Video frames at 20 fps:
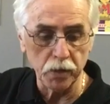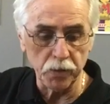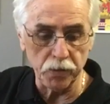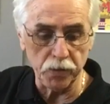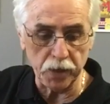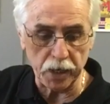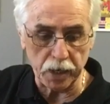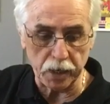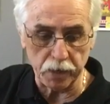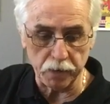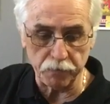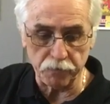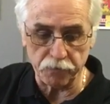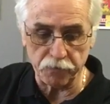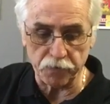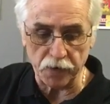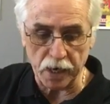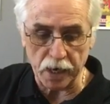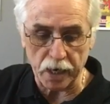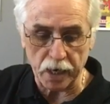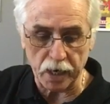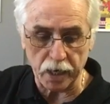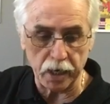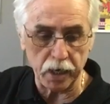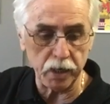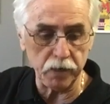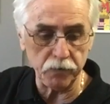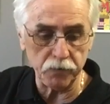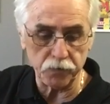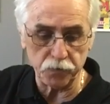that
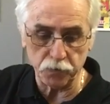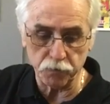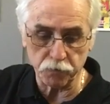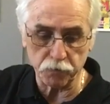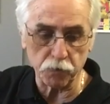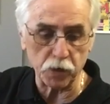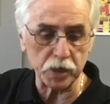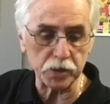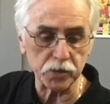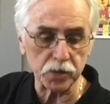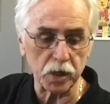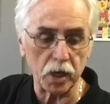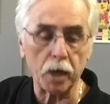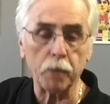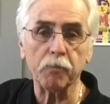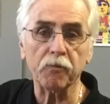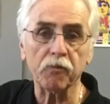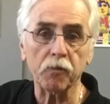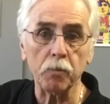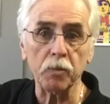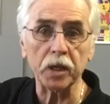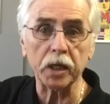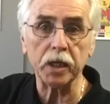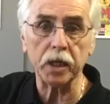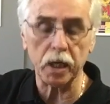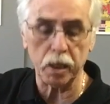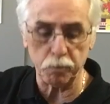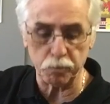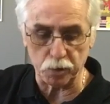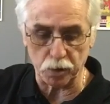5 frets up from the
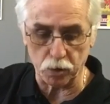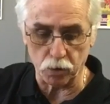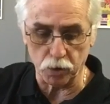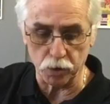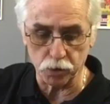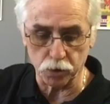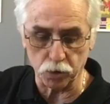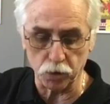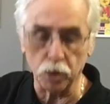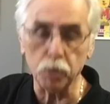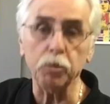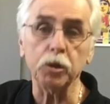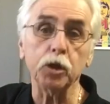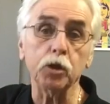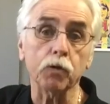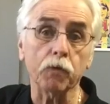capo is going to be your